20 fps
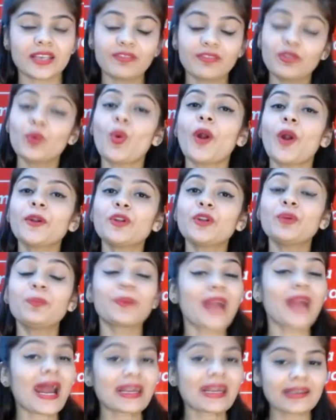want to
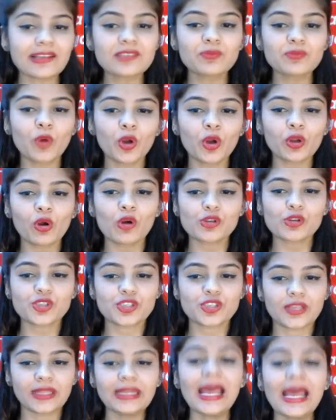practice more
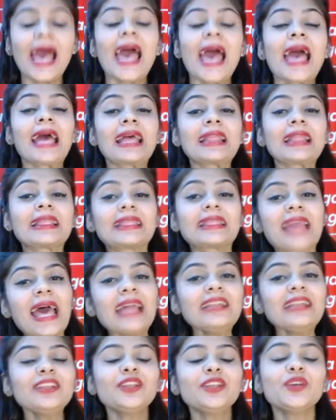question, then
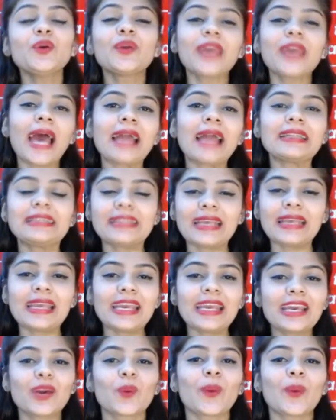you can
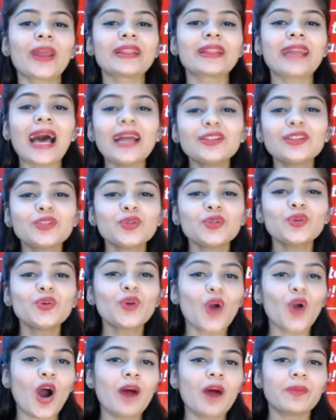take Vedantu
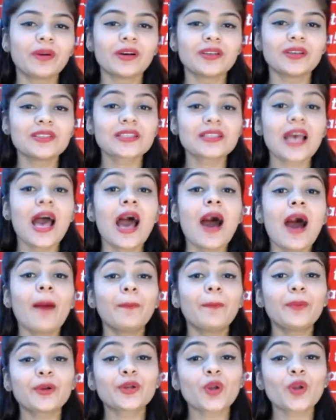Commerce
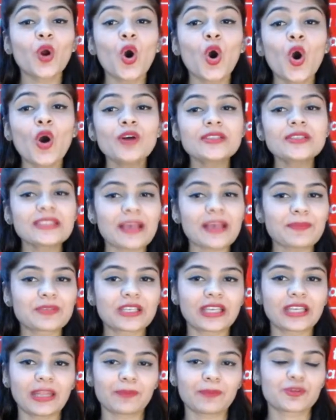Pro
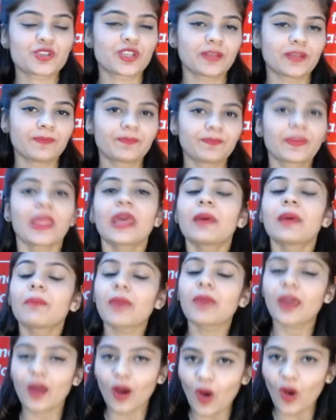Subscription.
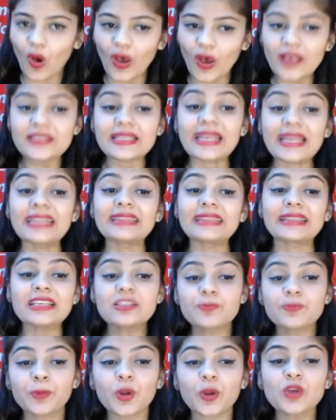Because in this
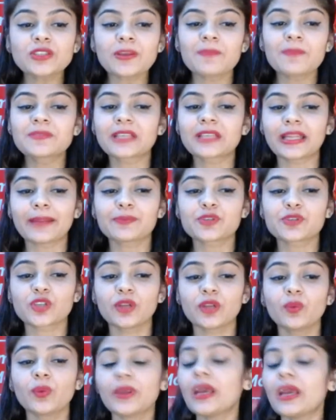Pro
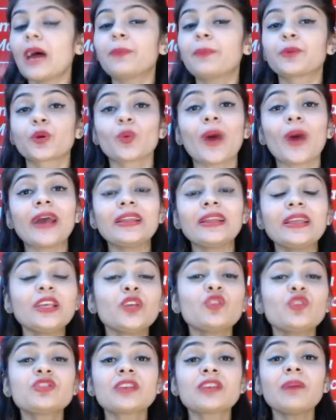Subscription, we are providing
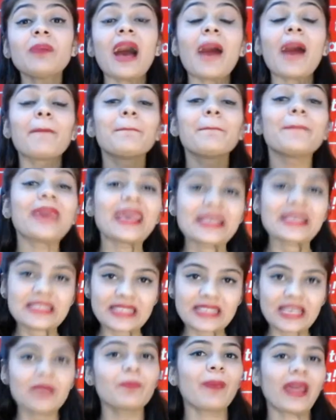you some
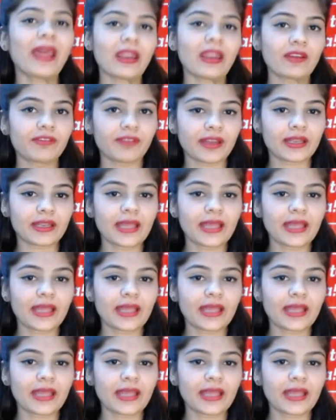amazing benefit.